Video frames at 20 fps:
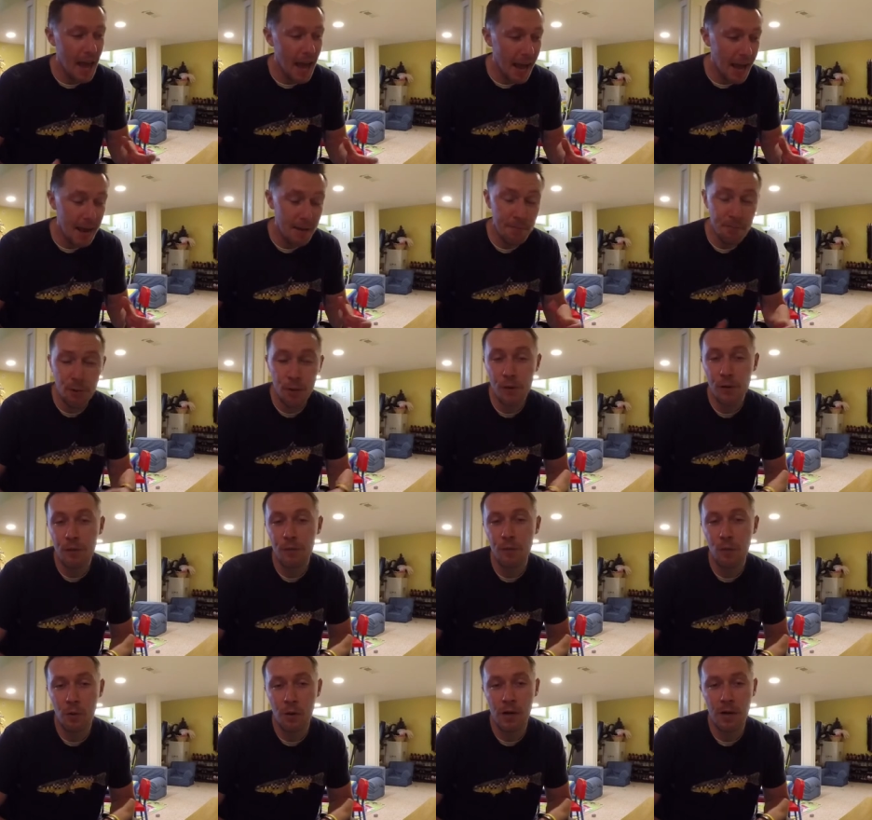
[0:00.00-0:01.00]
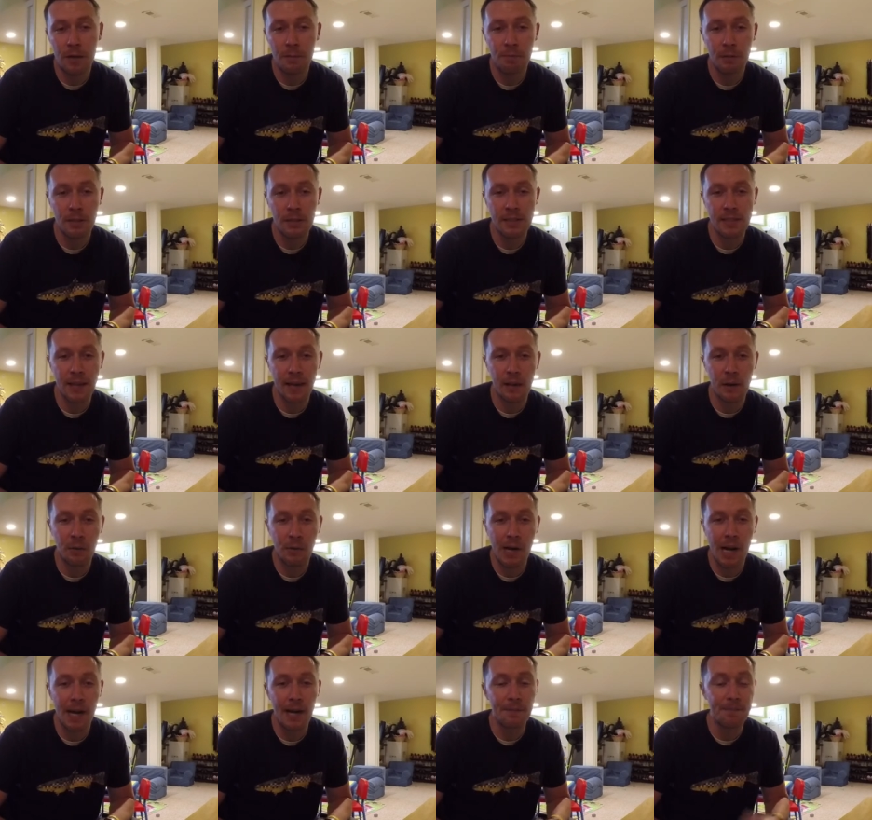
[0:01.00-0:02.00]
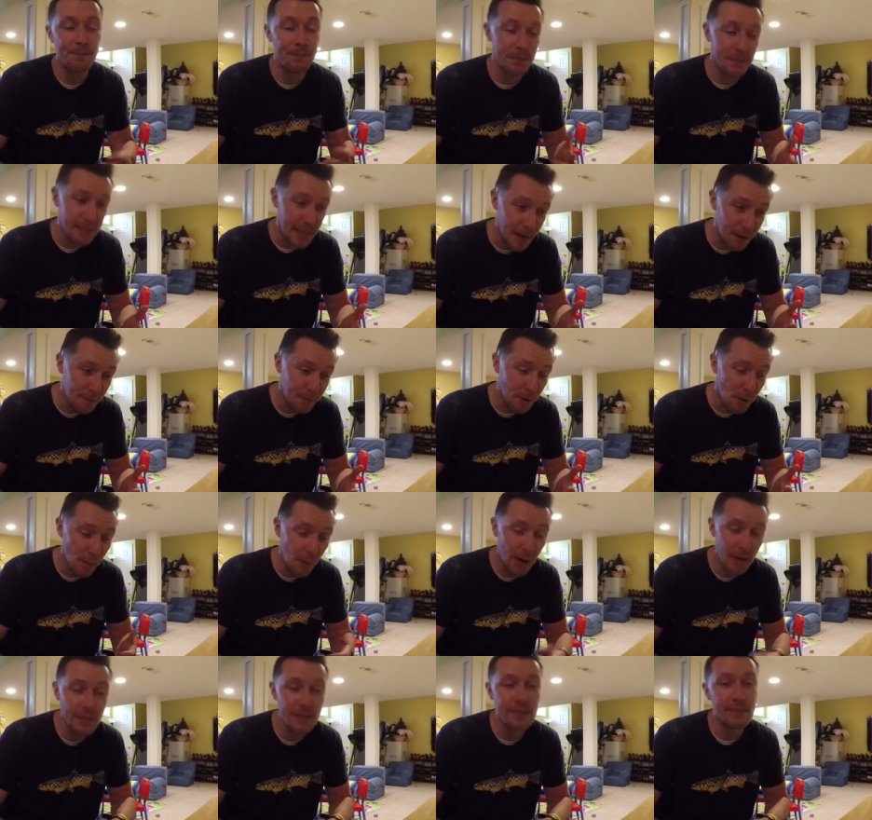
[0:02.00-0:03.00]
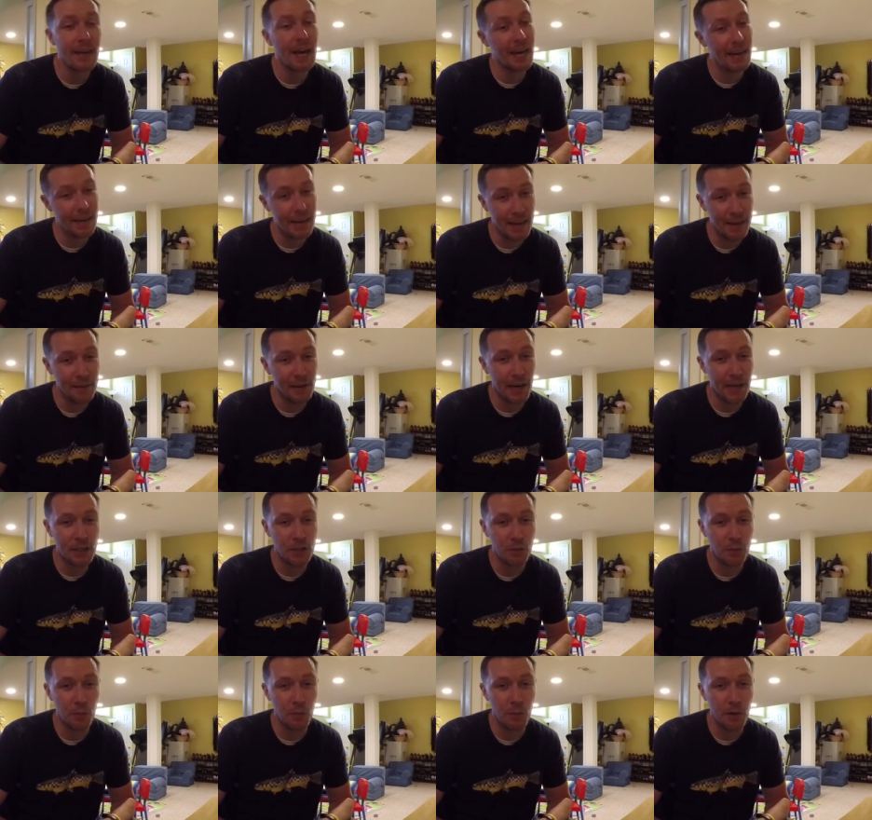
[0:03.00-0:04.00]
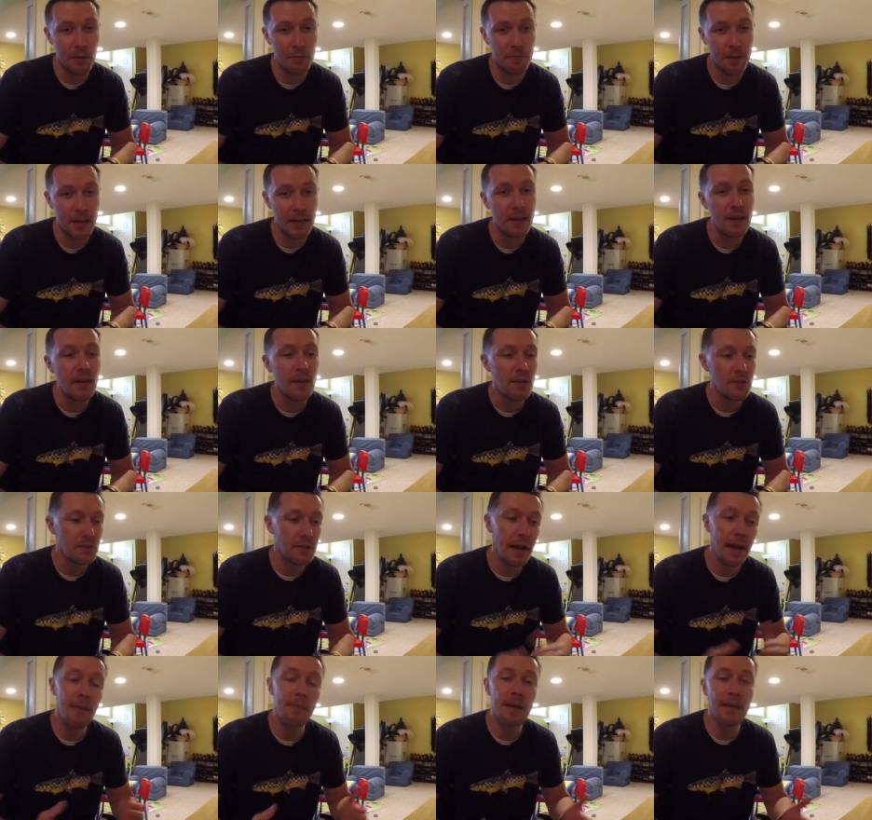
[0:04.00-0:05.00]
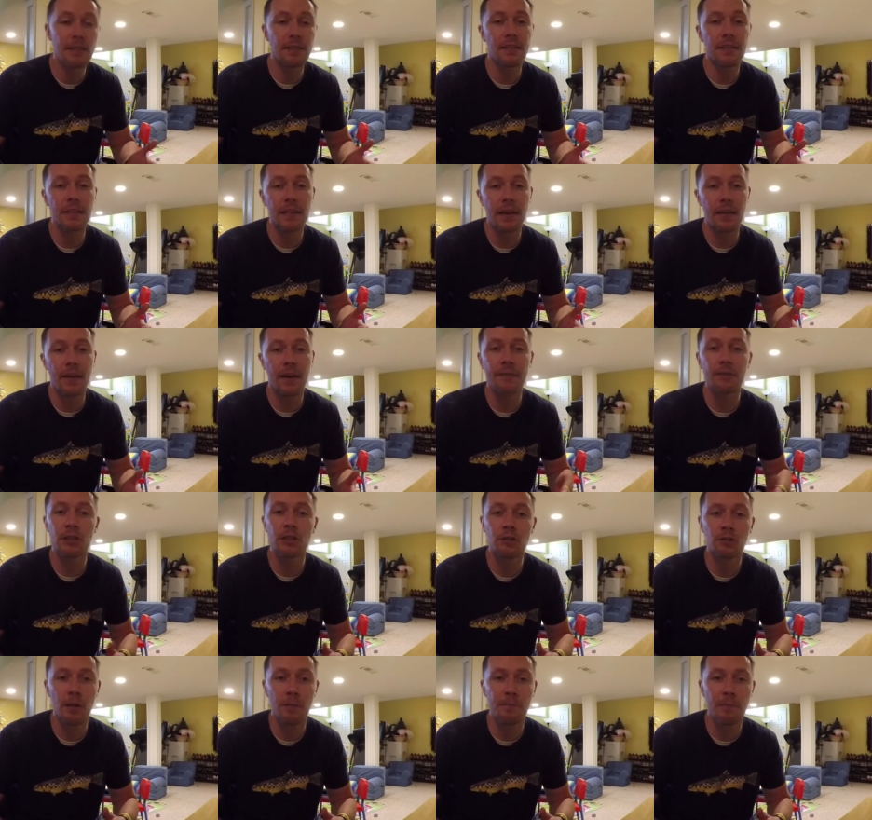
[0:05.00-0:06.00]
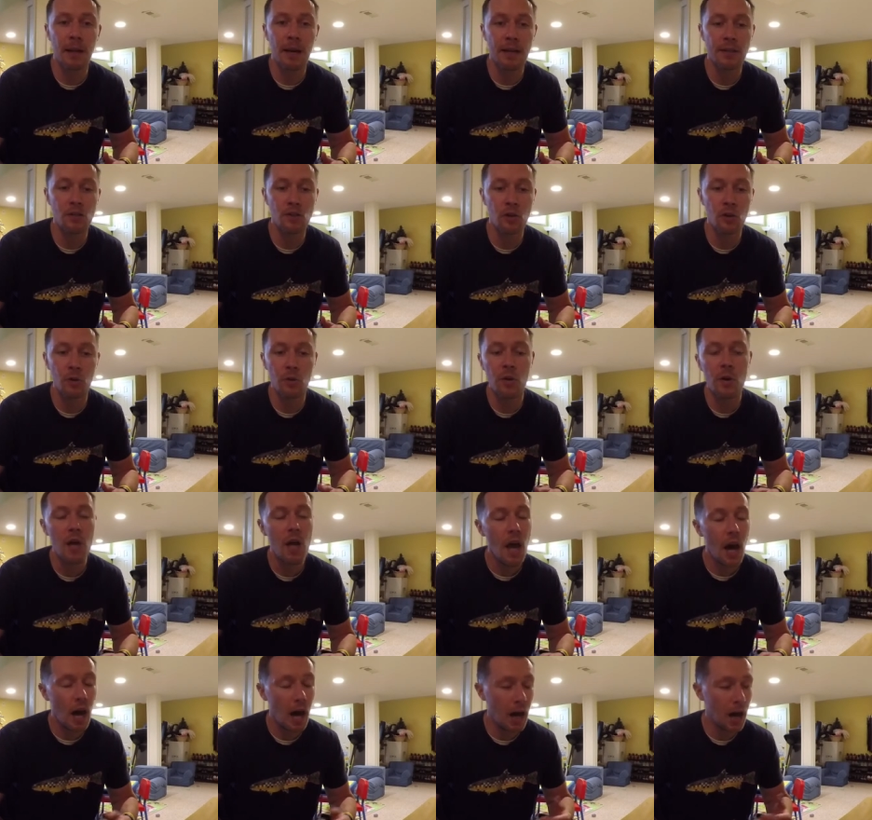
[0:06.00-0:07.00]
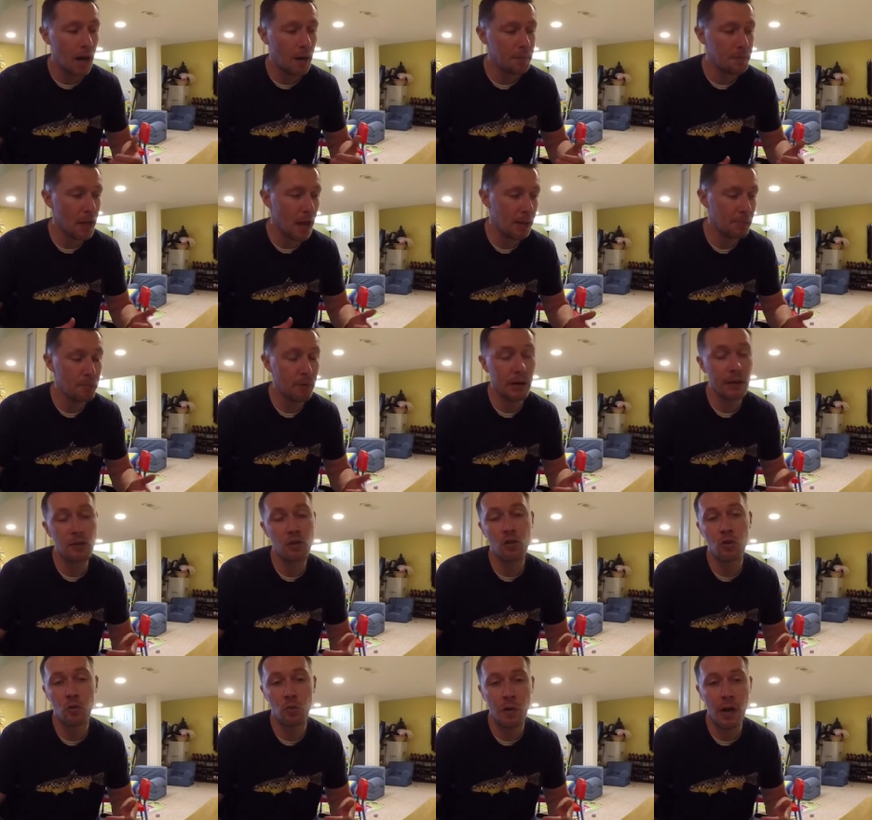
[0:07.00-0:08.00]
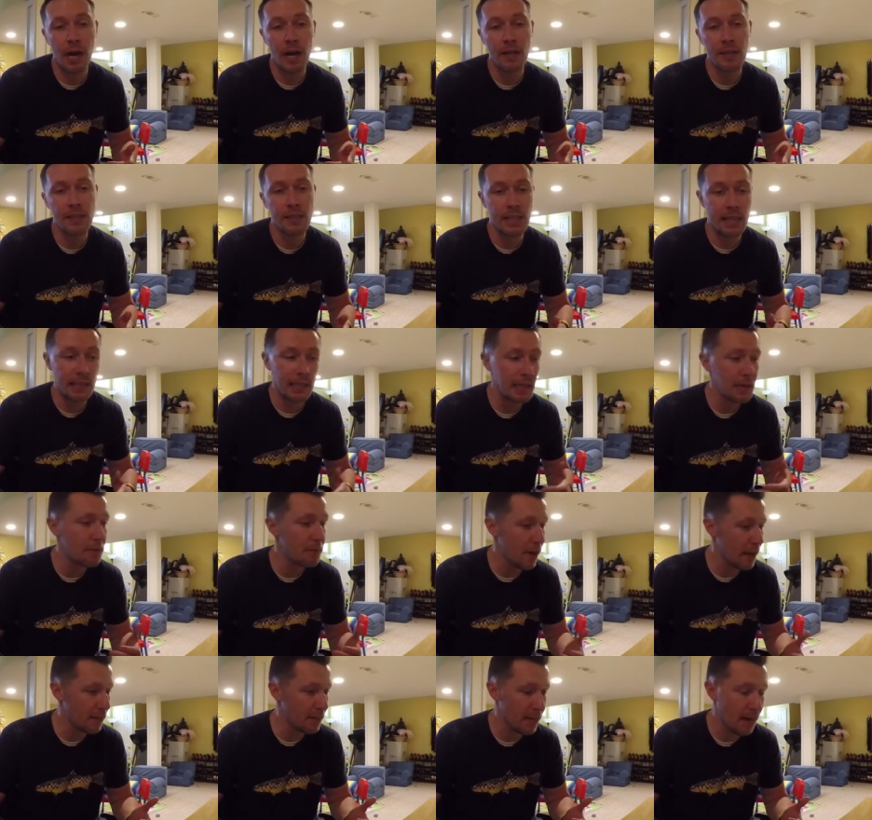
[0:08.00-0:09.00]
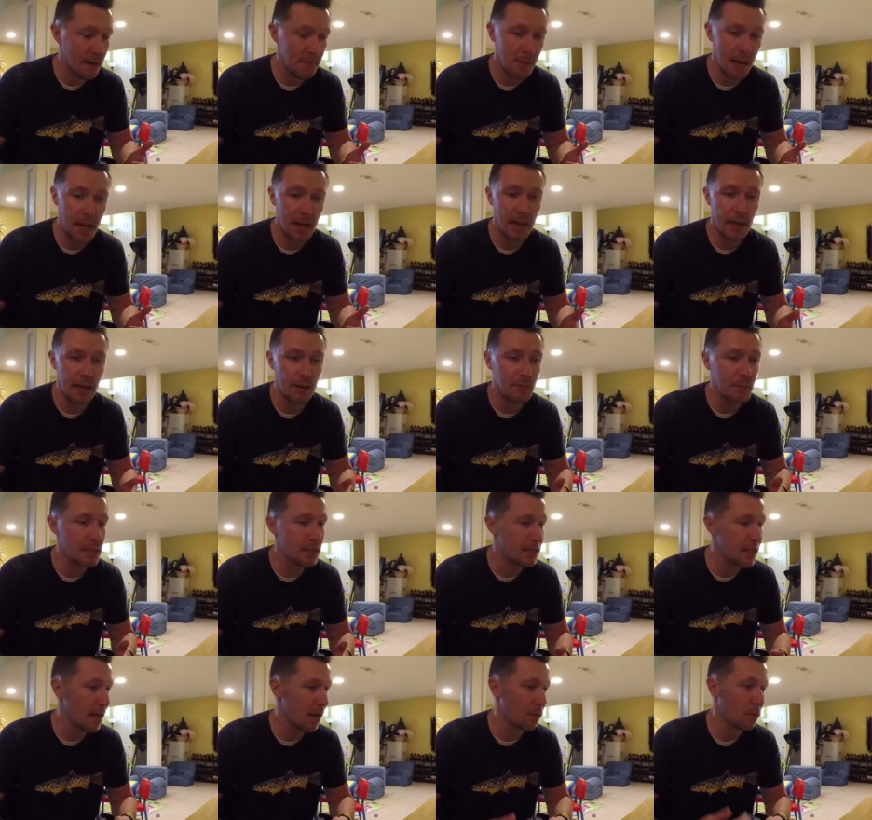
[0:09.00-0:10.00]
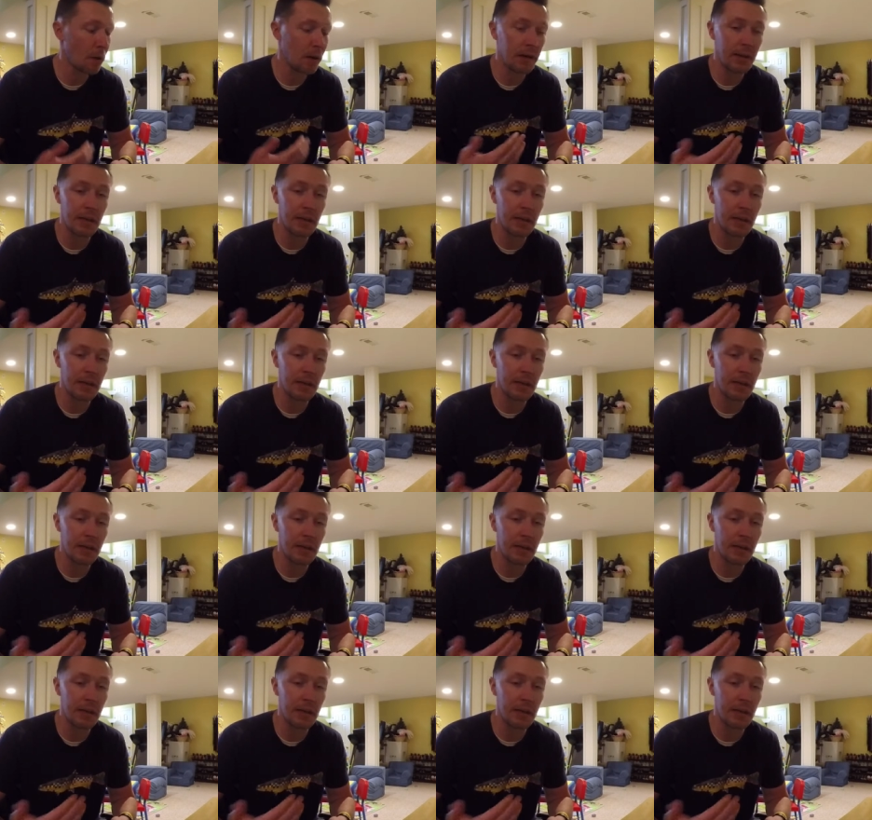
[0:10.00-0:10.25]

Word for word: and broke a 400 plus dollar rod. Downfall was I didn't have an extra one with me. So now basically on every trip that I do, um, I bring two rods. In the event that I make a mistake where it